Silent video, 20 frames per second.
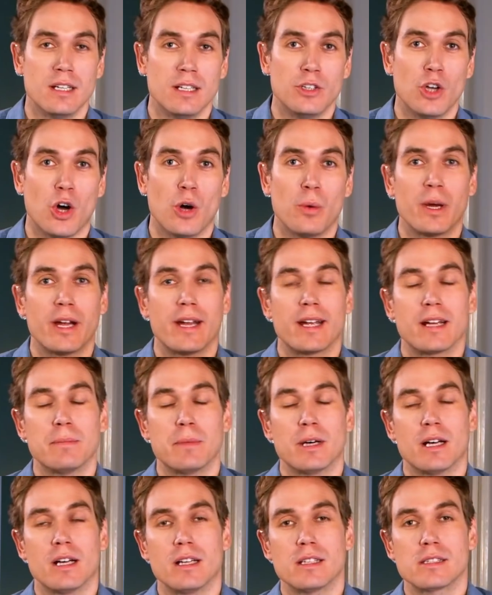not wearing a
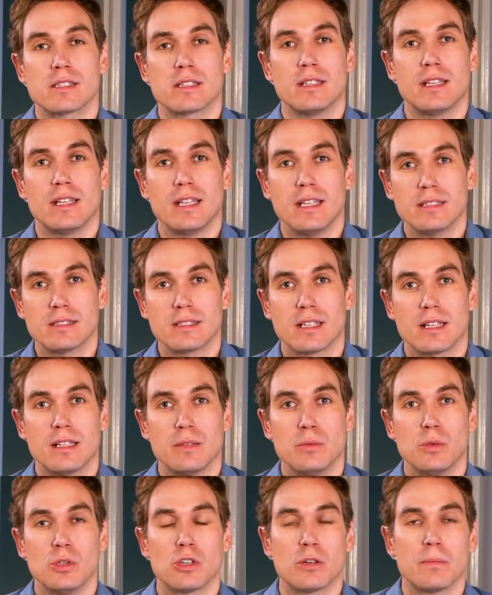mask, and then he suddenly
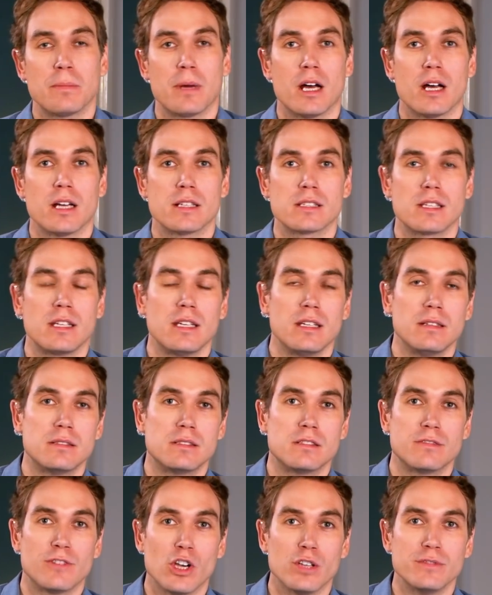wore a mask. He
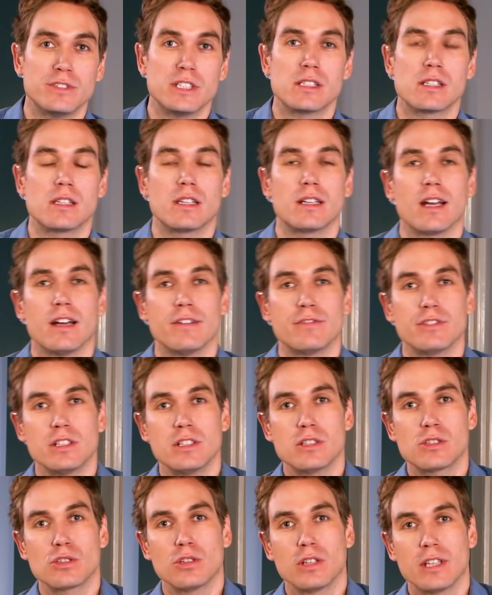devolved it to the
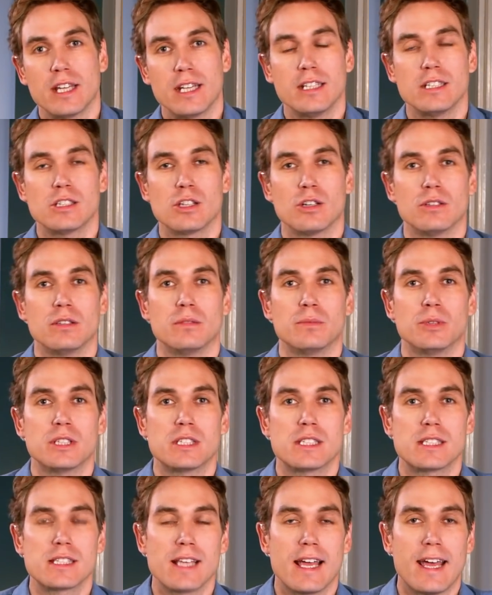governors, or then he told them what
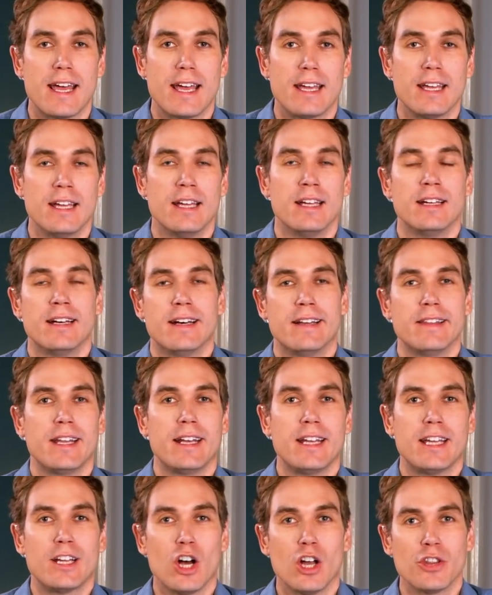to say, and then
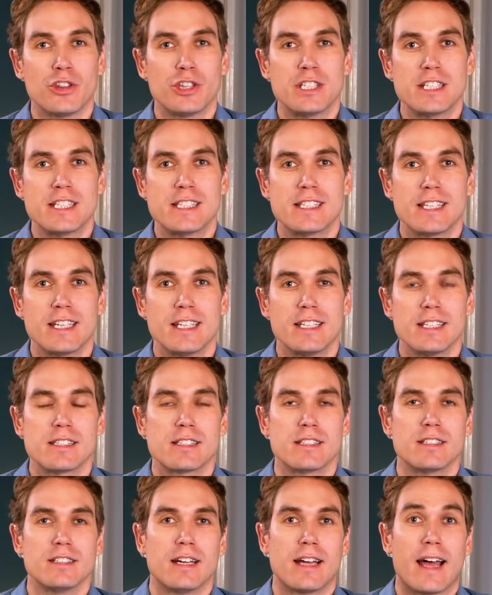he got the
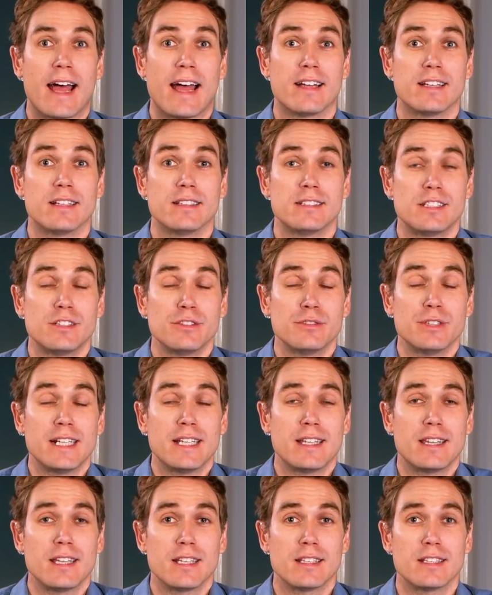disease. Do you really
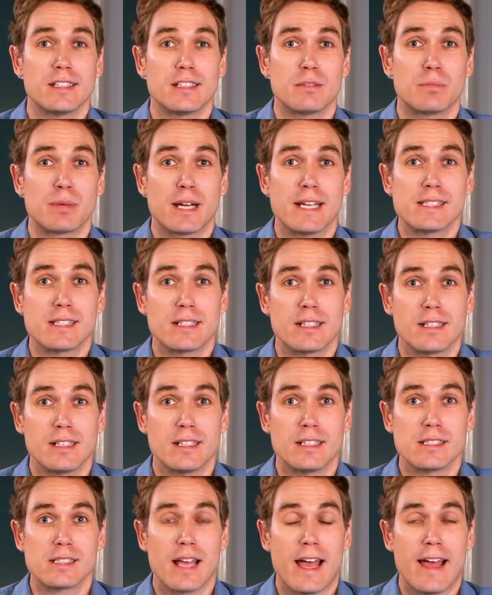think that the president
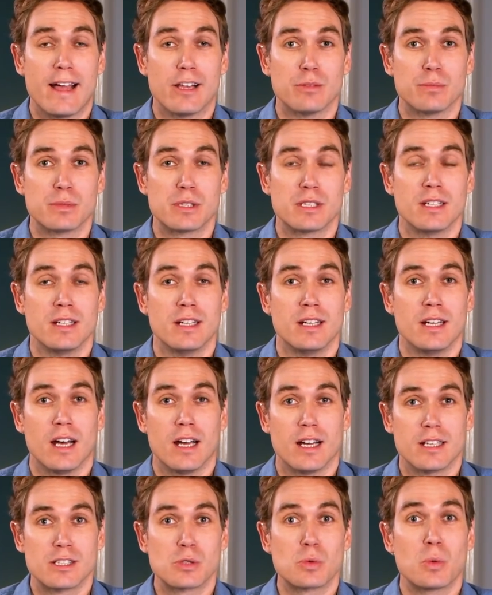has helped
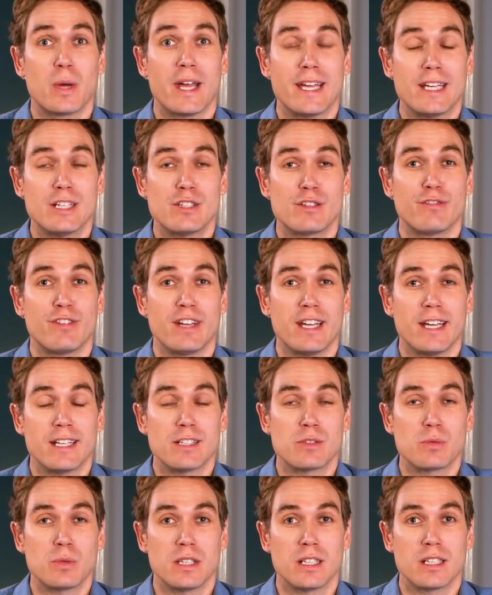assuage
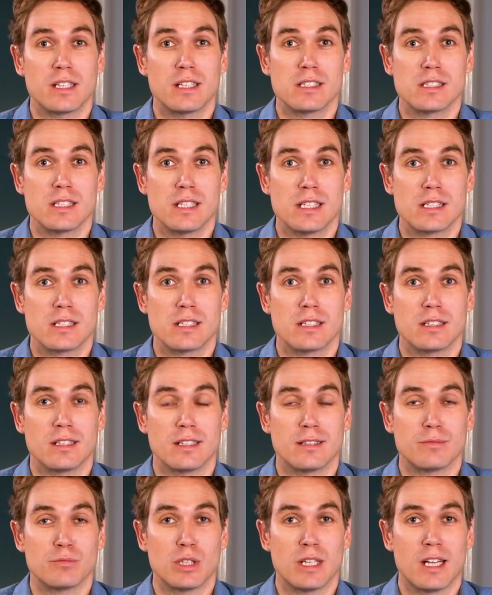fears with a consistent
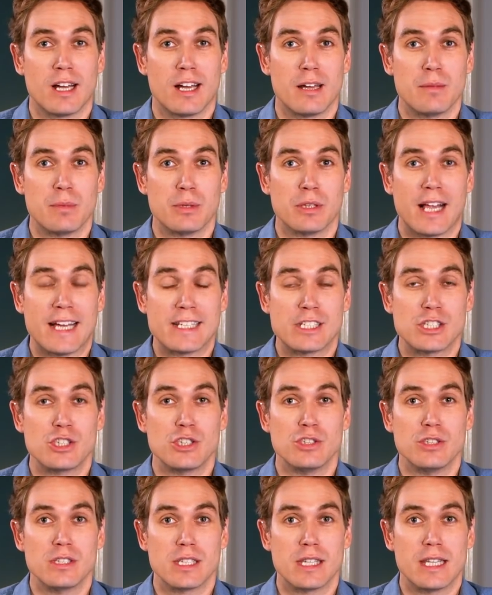and reliable
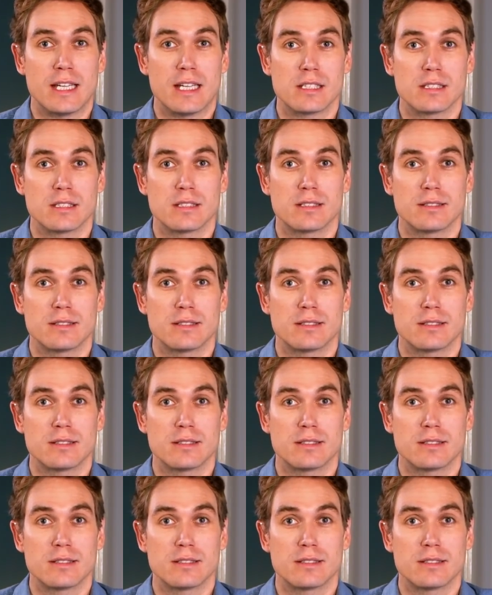attitude to this?